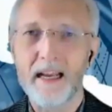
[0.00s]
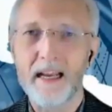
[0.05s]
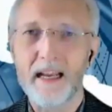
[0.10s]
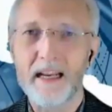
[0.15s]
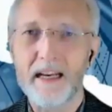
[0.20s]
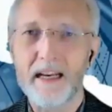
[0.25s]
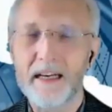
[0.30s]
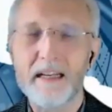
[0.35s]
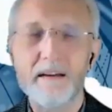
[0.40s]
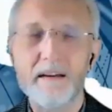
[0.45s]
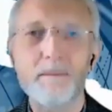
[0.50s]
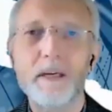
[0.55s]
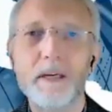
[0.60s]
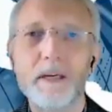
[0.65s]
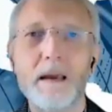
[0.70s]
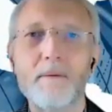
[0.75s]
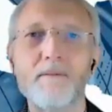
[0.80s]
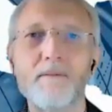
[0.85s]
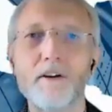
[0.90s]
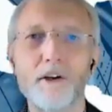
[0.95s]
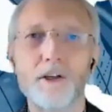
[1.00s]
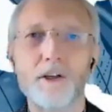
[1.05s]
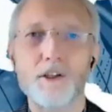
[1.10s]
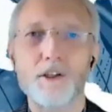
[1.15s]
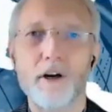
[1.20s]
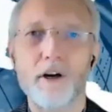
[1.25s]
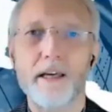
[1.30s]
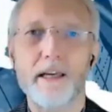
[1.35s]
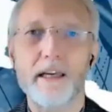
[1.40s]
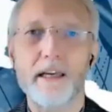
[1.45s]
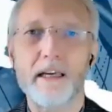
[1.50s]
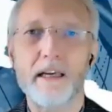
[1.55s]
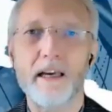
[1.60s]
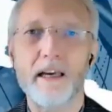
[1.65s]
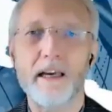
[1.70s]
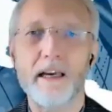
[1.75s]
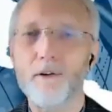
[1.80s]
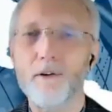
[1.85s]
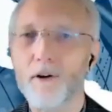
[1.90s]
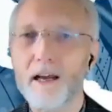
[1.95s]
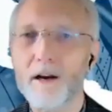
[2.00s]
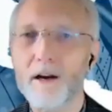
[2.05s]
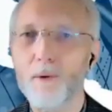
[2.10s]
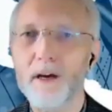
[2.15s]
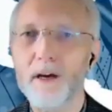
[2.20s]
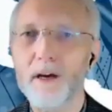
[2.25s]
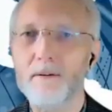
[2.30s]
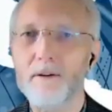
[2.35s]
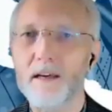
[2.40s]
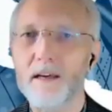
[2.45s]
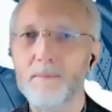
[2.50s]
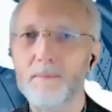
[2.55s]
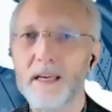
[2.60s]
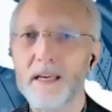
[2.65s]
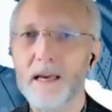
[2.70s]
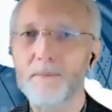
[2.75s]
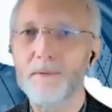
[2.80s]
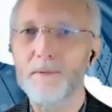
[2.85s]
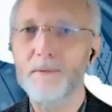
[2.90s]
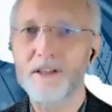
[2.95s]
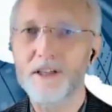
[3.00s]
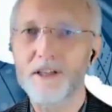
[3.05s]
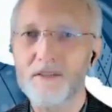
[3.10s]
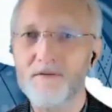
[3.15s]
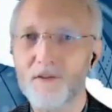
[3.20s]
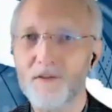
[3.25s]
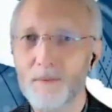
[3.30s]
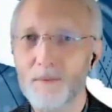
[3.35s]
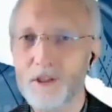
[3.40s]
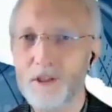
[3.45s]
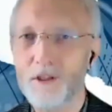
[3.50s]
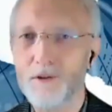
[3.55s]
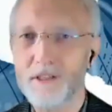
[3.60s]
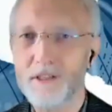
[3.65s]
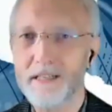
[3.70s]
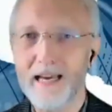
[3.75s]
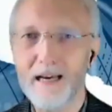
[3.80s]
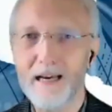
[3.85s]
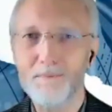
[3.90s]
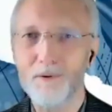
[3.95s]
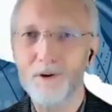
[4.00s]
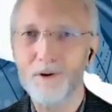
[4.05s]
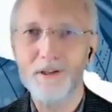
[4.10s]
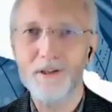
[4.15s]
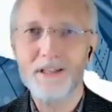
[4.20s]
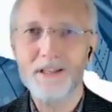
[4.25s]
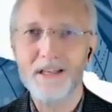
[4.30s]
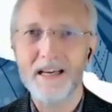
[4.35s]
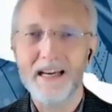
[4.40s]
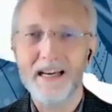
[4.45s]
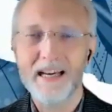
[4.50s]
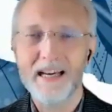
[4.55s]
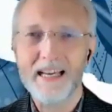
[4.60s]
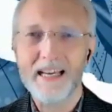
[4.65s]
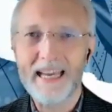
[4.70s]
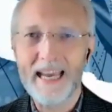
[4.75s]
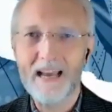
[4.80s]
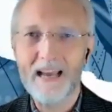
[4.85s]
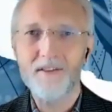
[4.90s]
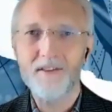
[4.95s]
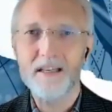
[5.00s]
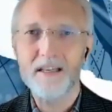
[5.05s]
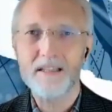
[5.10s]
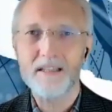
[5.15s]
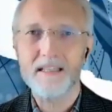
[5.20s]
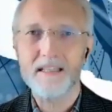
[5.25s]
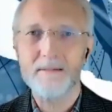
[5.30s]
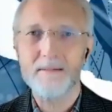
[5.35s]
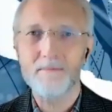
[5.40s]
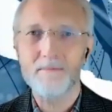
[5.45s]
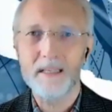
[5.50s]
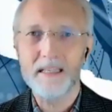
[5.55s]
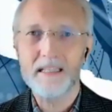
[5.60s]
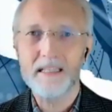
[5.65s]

And it became very striking. And right away, it became just from two standpoints. Can this be